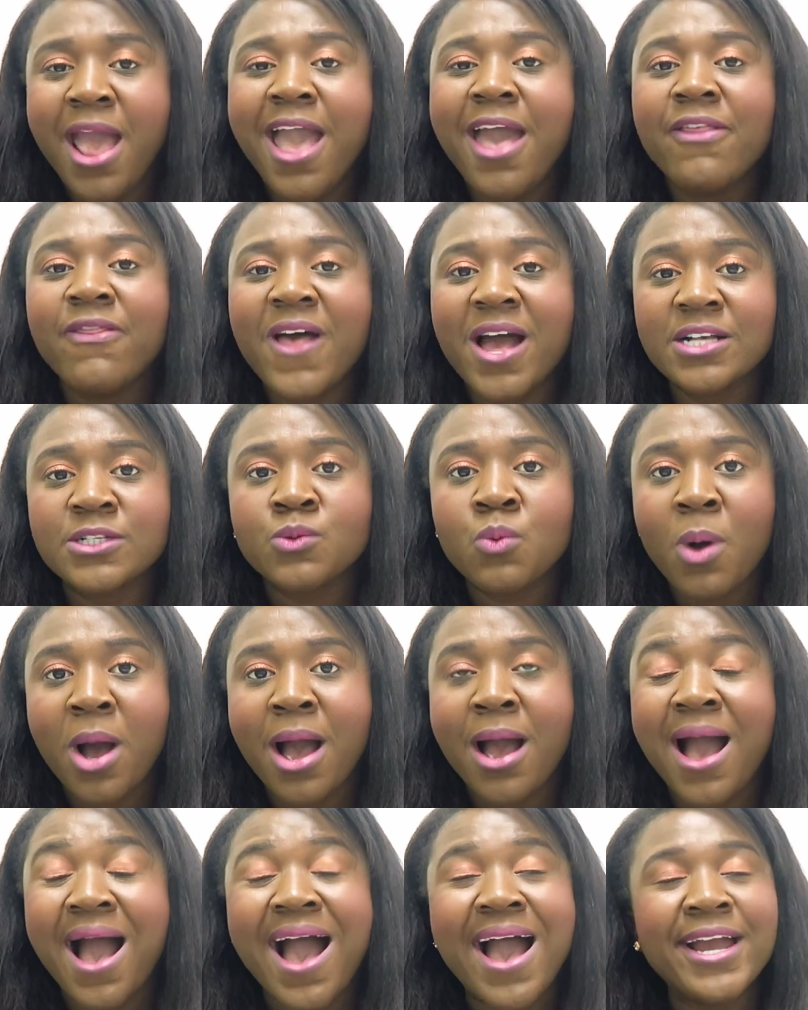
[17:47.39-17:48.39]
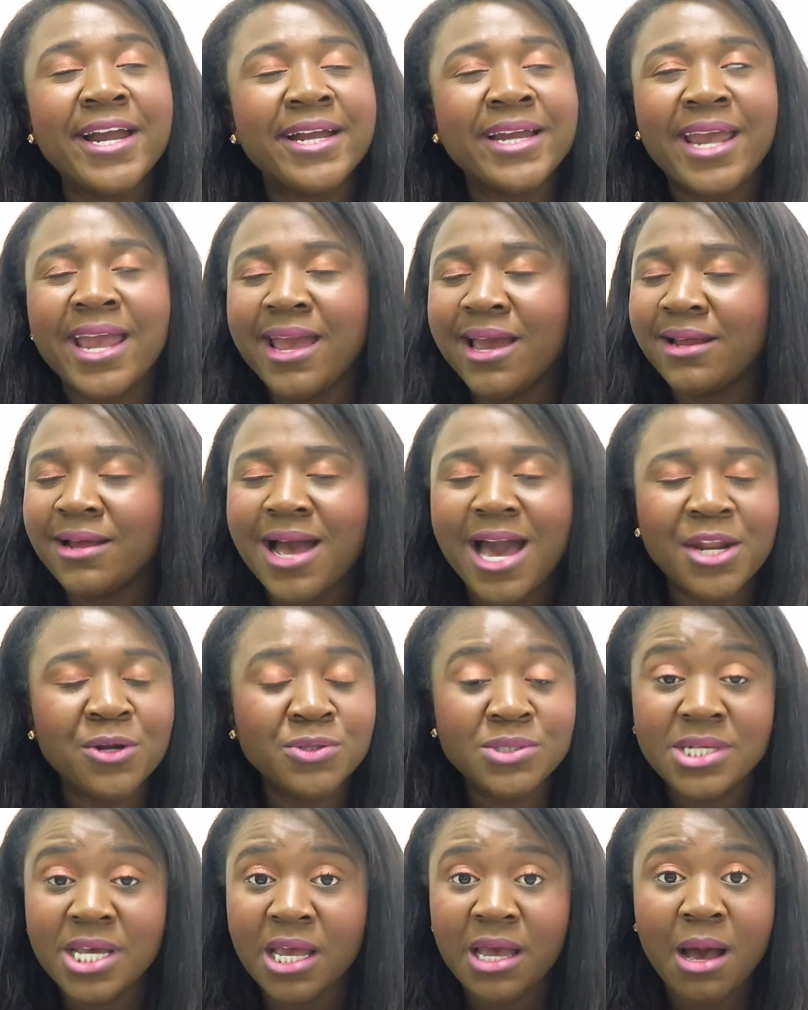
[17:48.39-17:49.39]
And that's why I
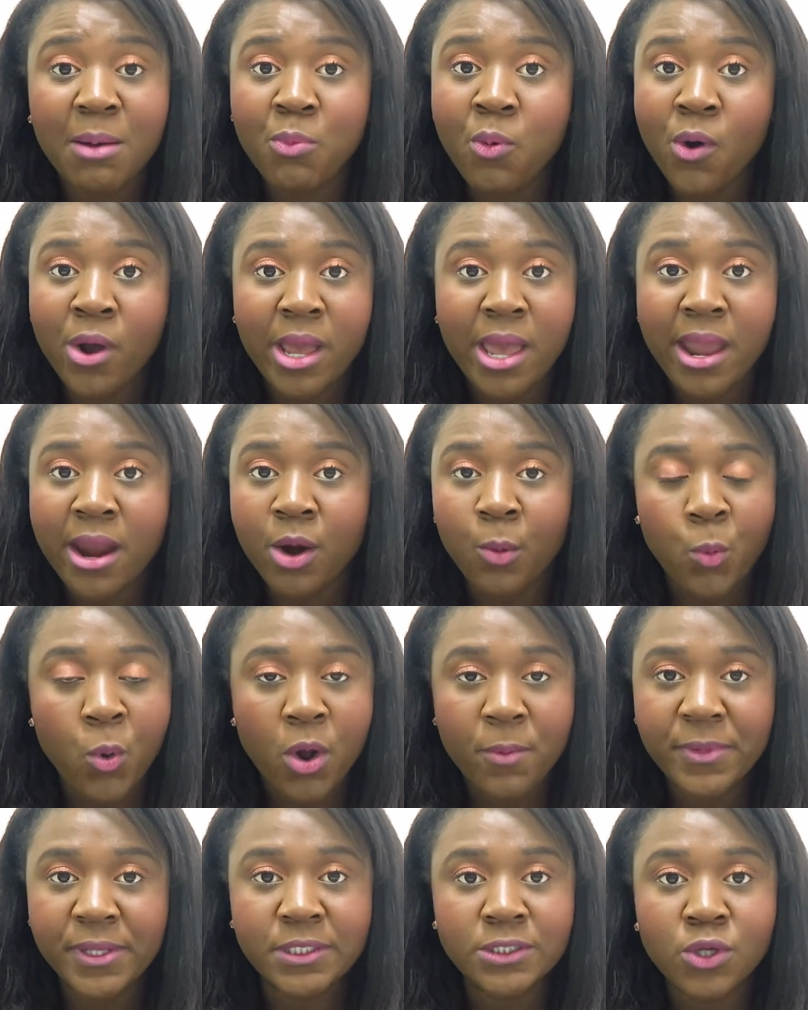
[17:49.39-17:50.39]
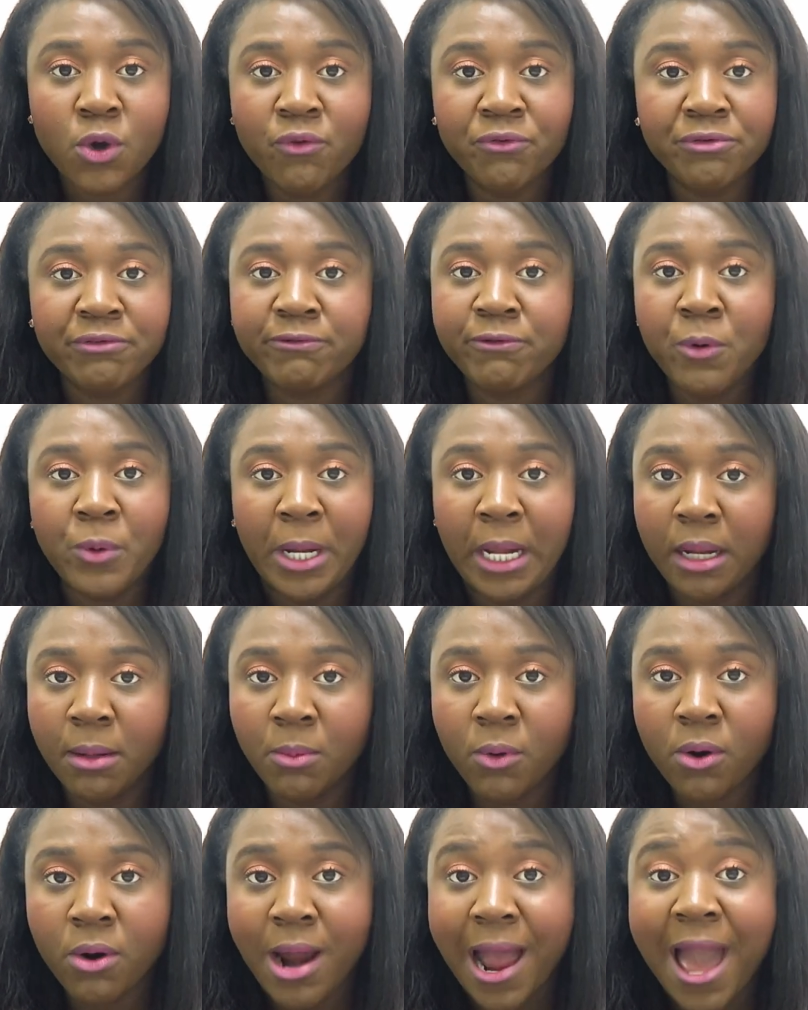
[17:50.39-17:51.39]
don't take hair appointments over the phone
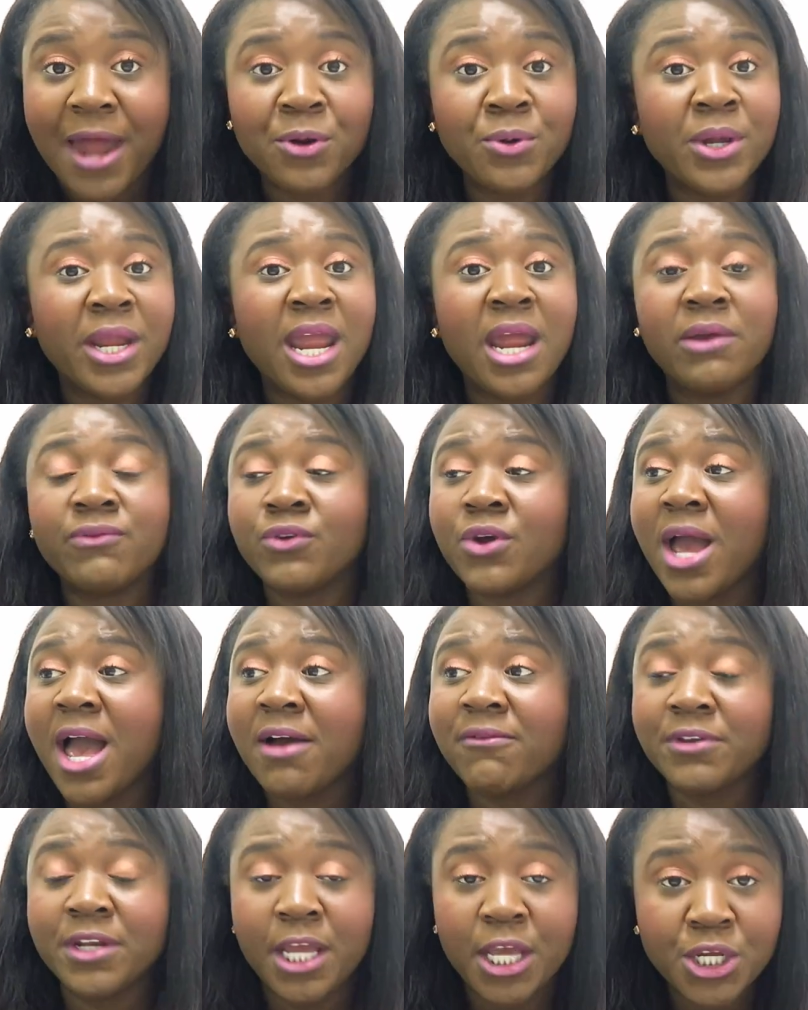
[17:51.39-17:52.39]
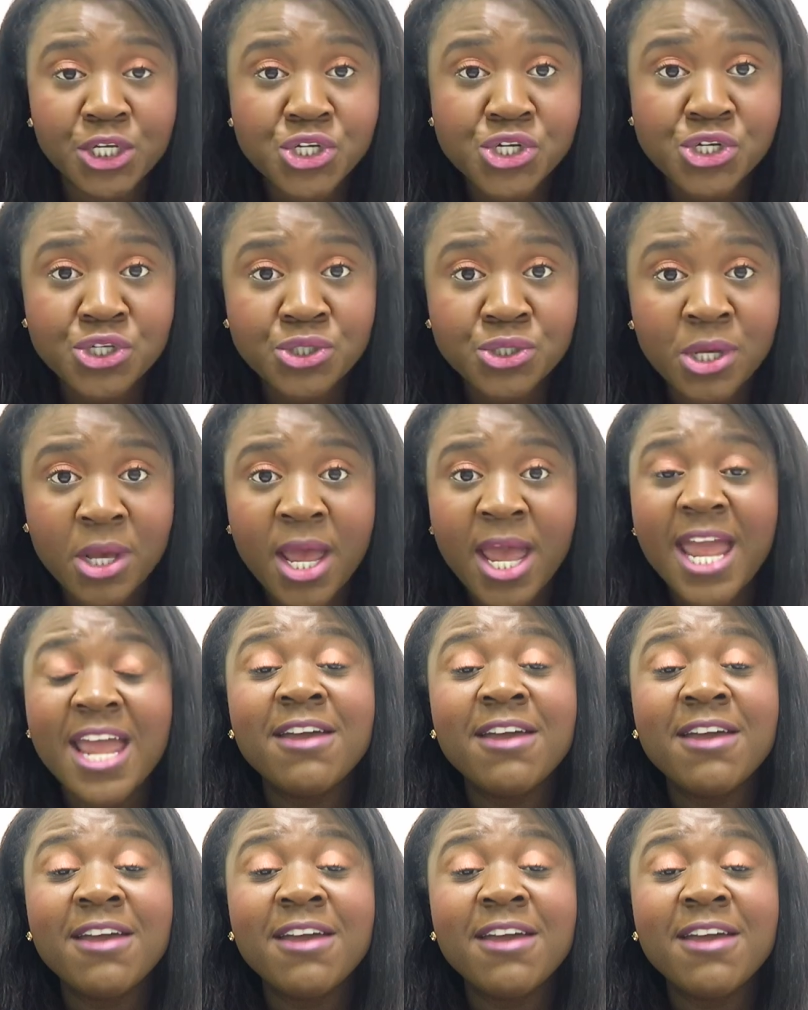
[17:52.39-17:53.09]
anymore. I don't care if you're having issues.